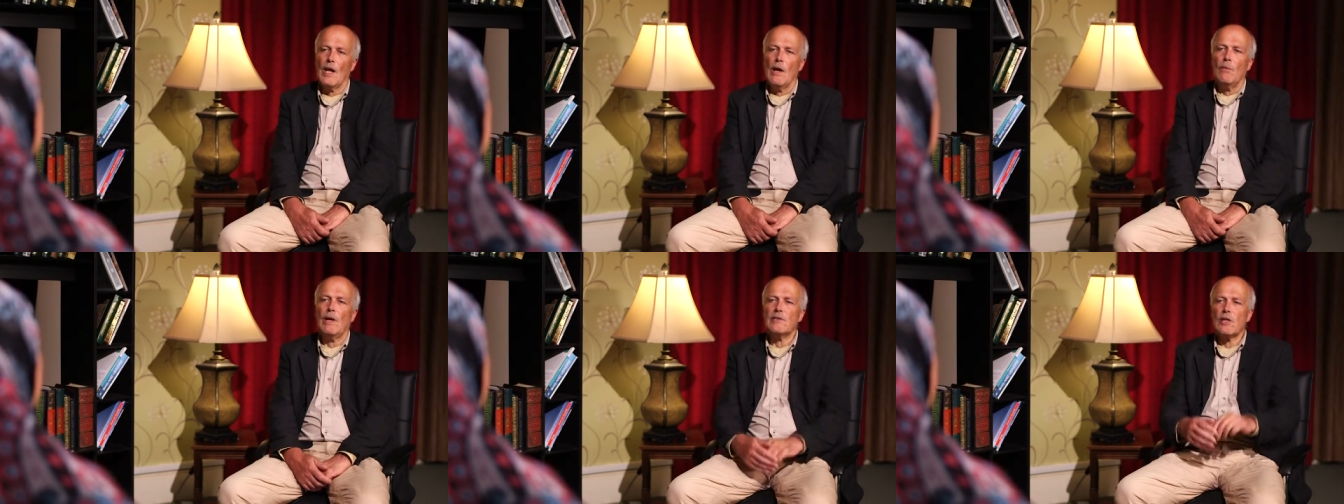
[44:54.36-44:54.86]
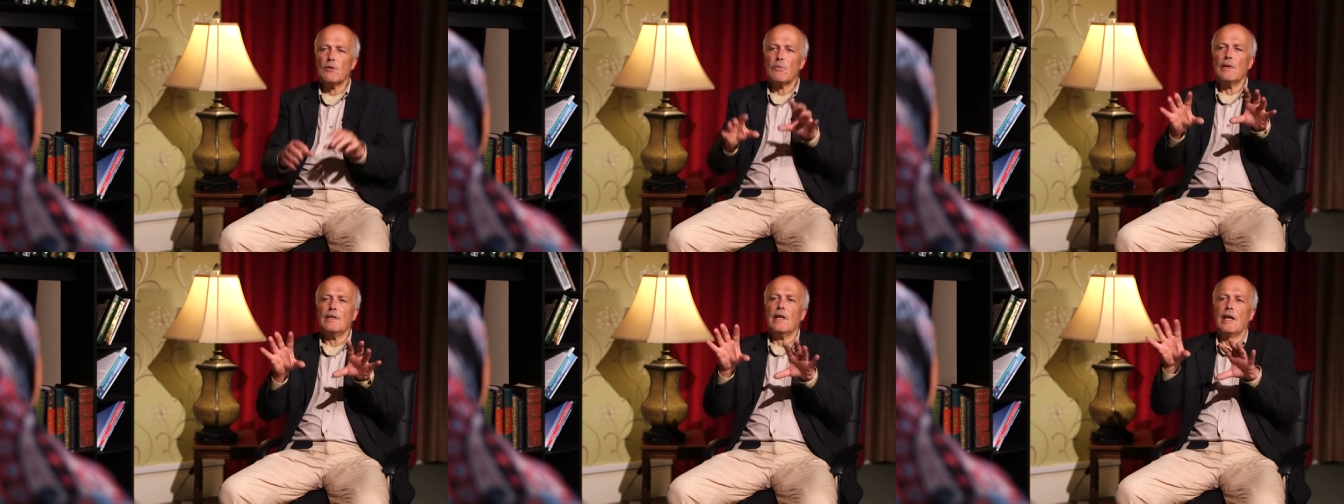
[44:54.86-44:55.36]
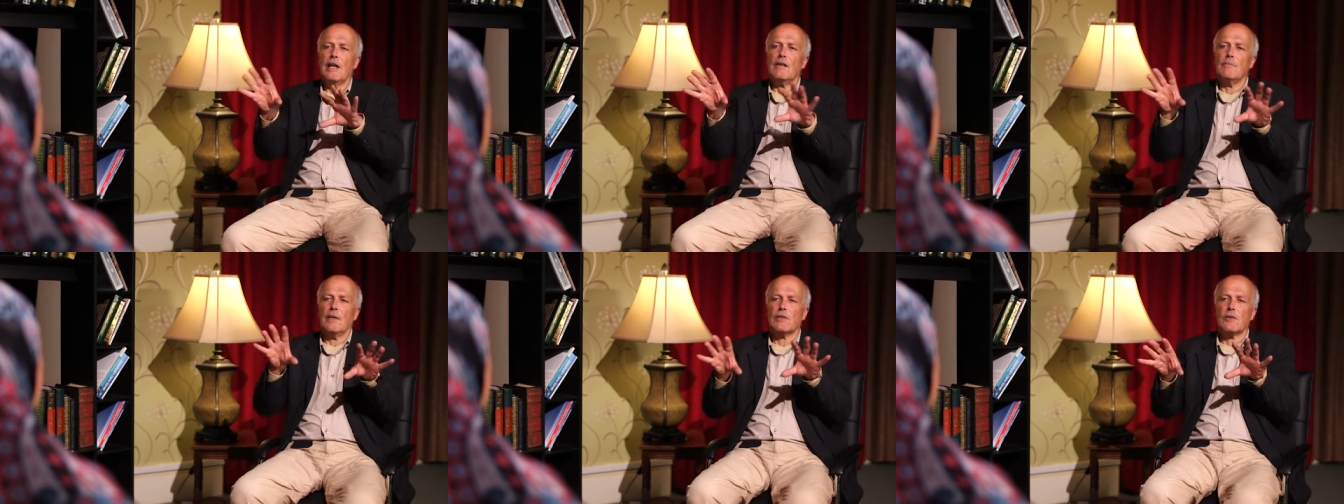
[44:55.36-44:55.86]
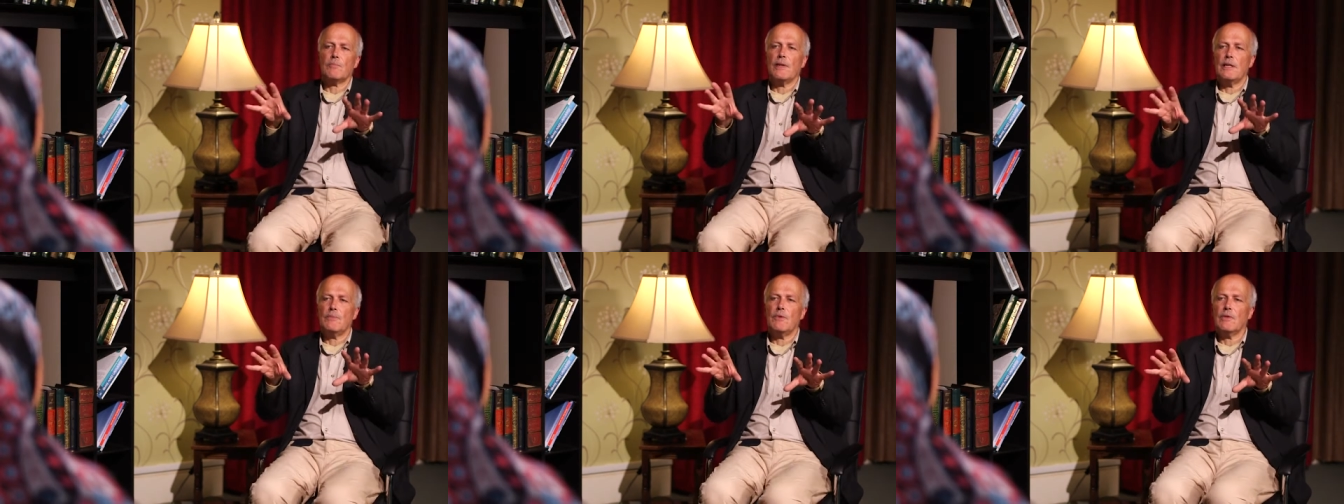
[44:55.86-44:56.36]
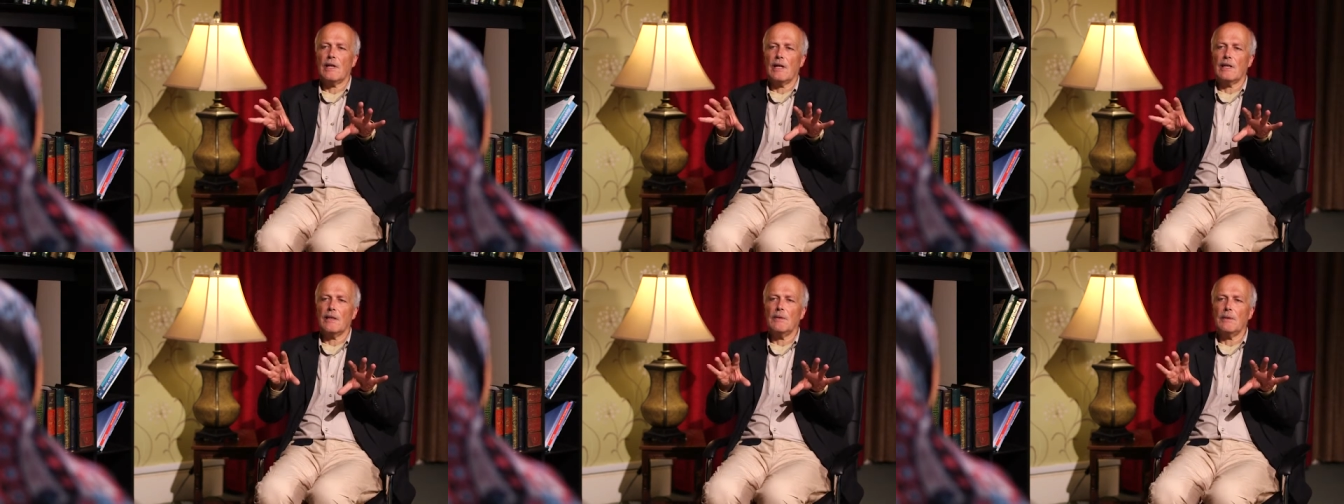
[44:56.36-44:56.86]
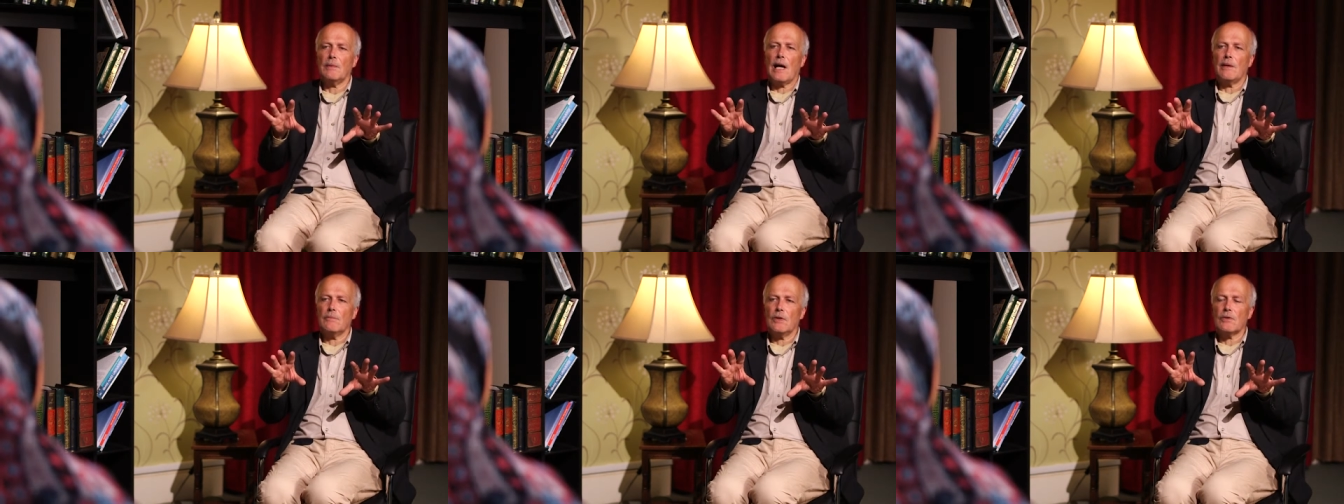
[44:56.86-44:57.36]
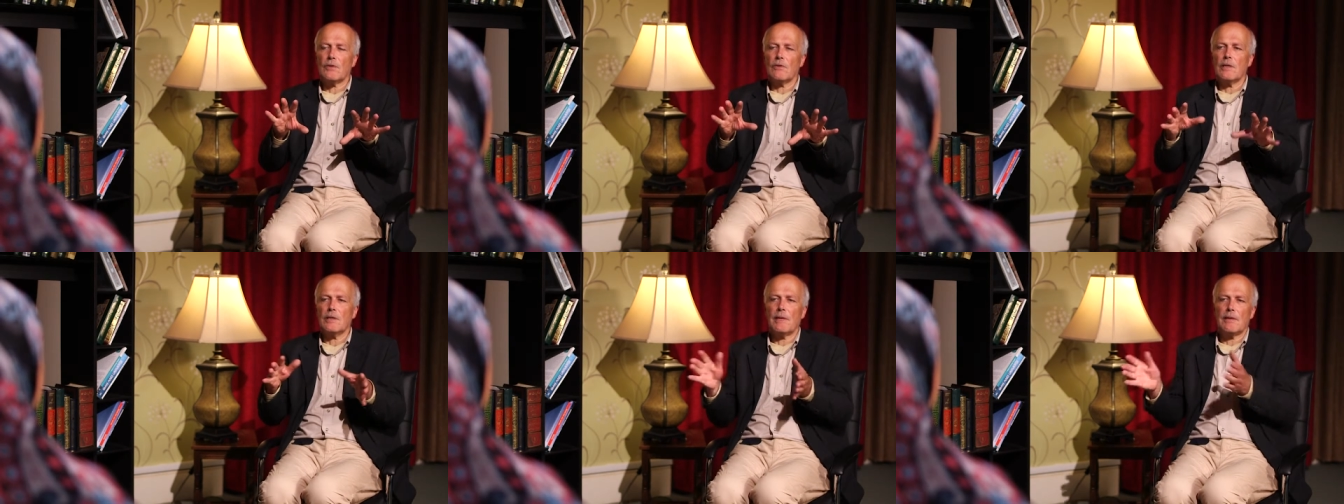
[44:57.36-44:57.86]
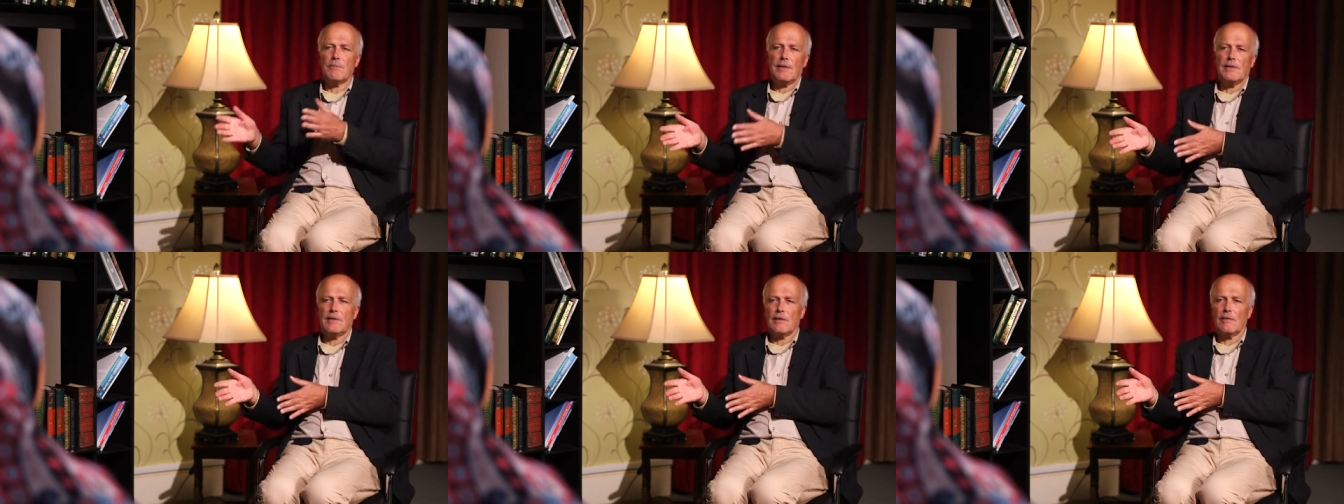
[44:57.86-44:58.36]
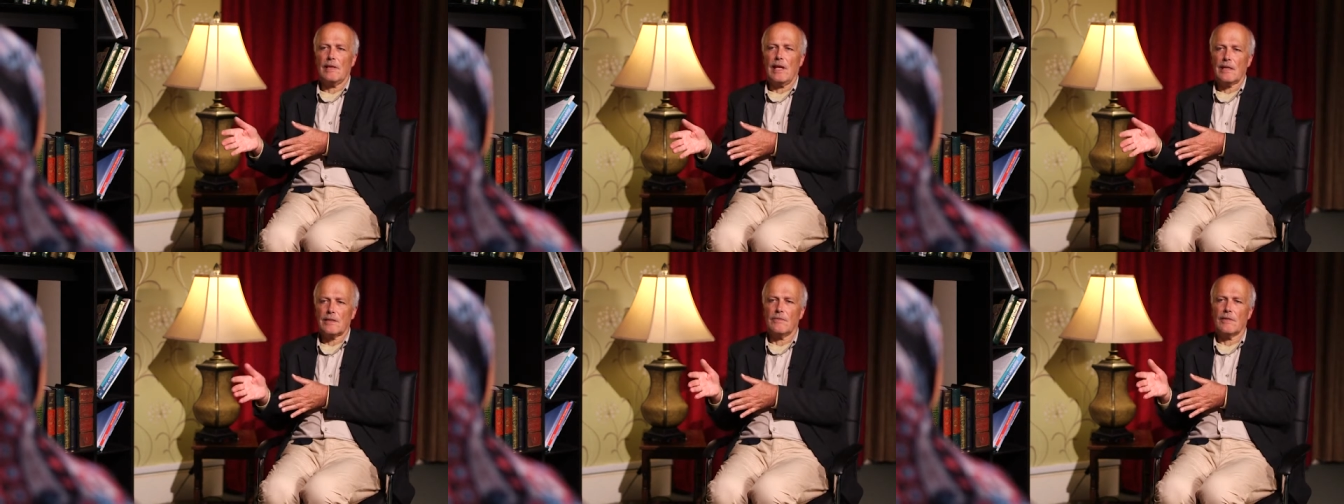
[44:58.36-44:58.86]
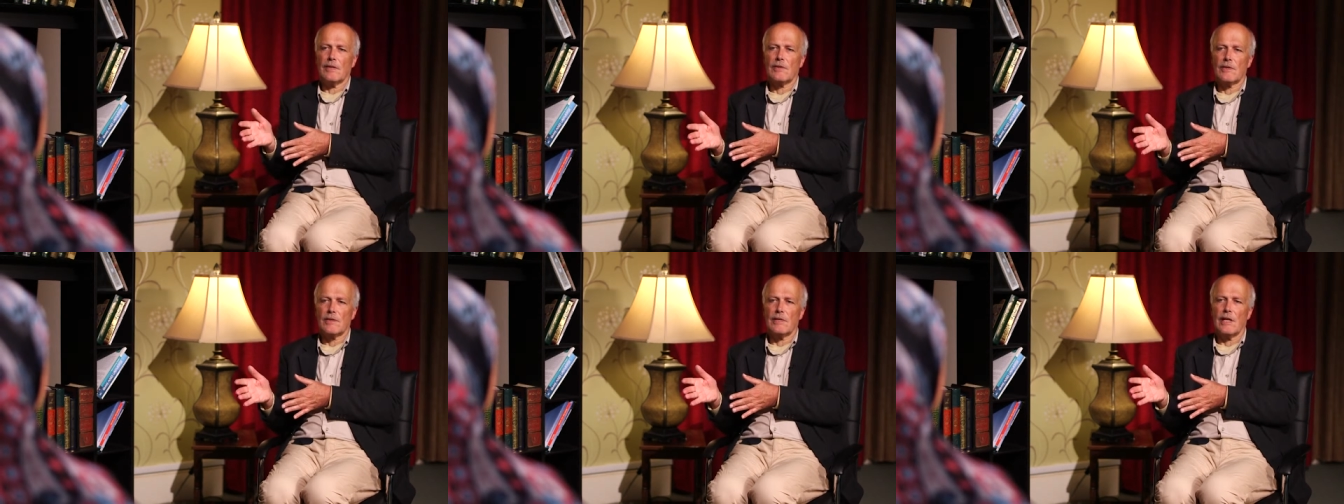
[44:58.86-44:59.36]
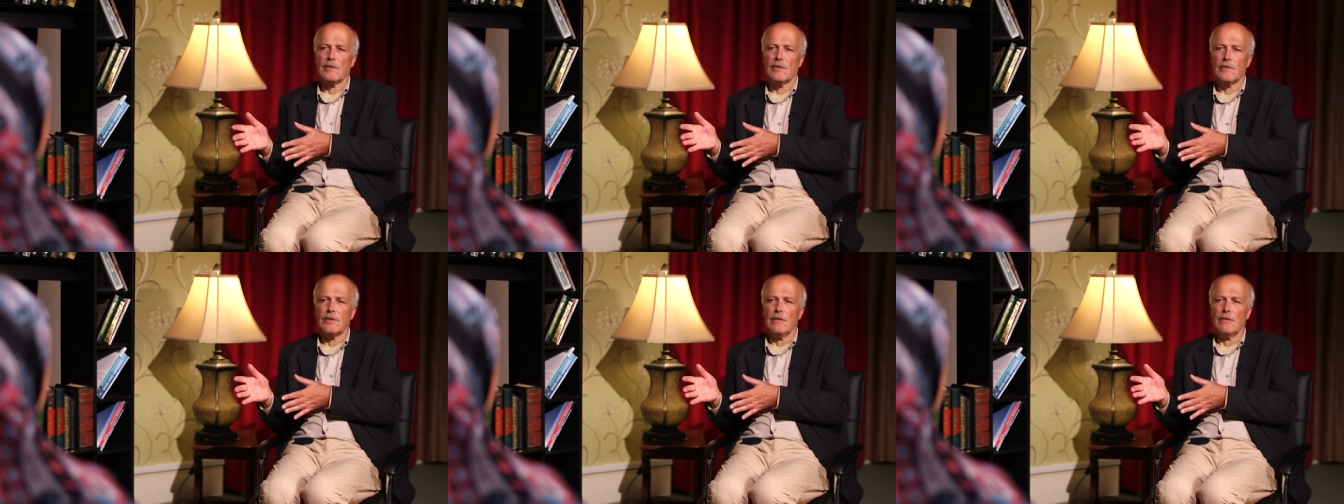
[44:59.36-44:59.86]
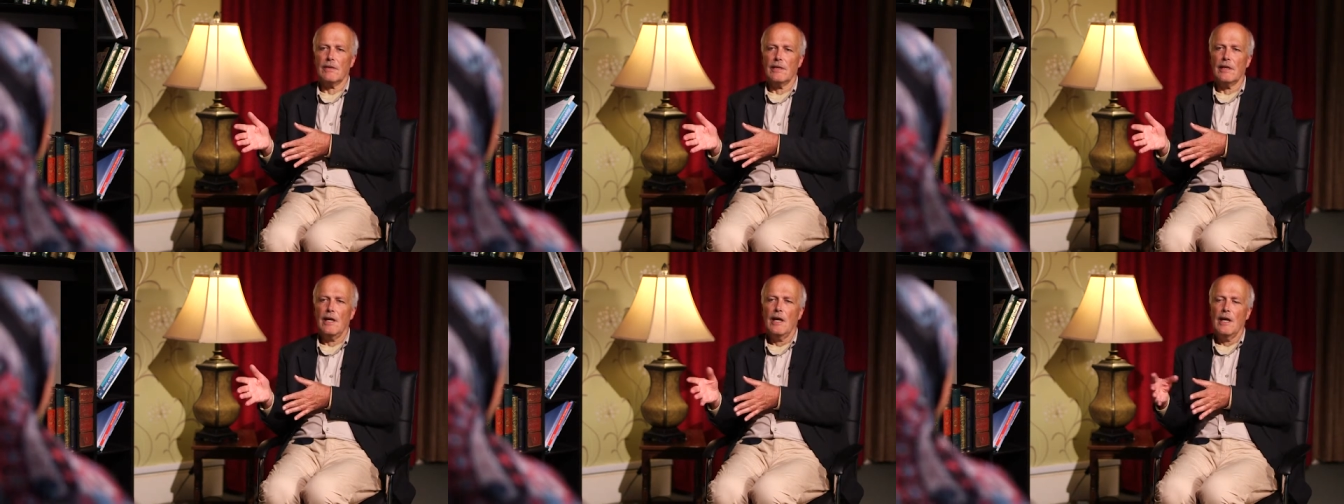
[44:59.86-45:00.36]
Well, I just wonder how much people get, and I'm not talking about political activists necessarily,